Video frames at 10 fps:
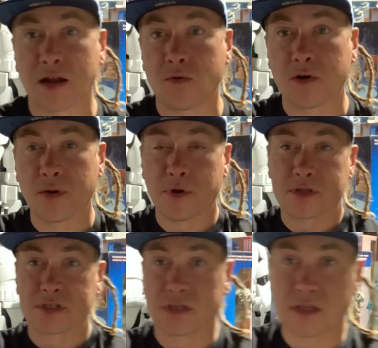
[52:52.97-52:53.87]
worry about
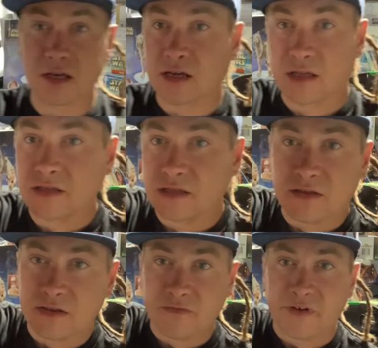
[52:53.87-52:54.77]

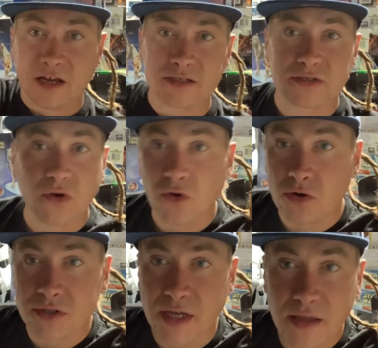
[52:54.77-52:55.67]
the fucking
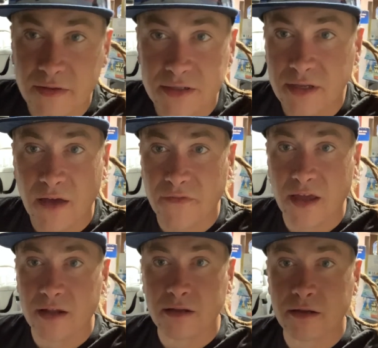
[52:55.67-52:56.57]
stores getting the stuff
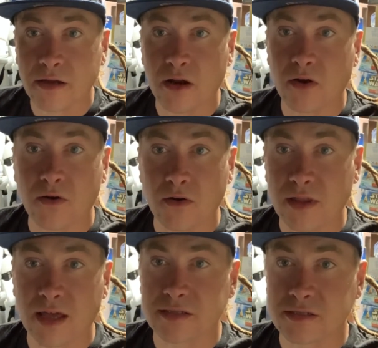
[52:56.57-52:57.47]
in, you know, and
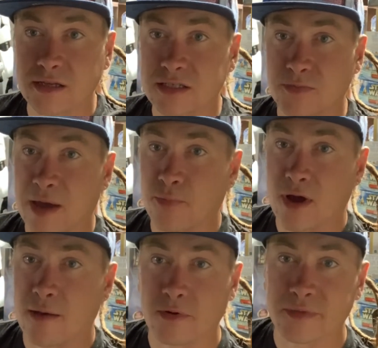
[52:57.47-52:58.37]
that's my
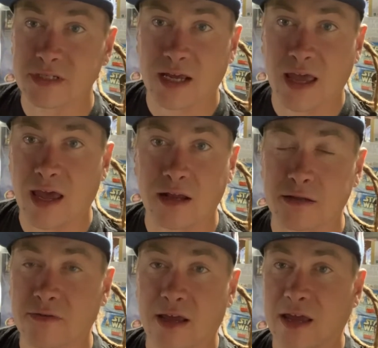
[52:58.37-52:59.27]
problem is I can't
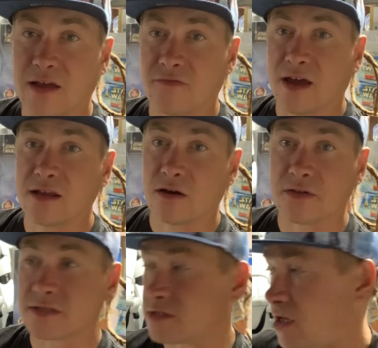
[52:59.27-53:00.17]
find all
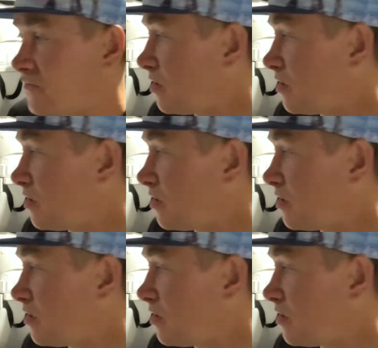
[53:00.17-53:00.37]
this stuff.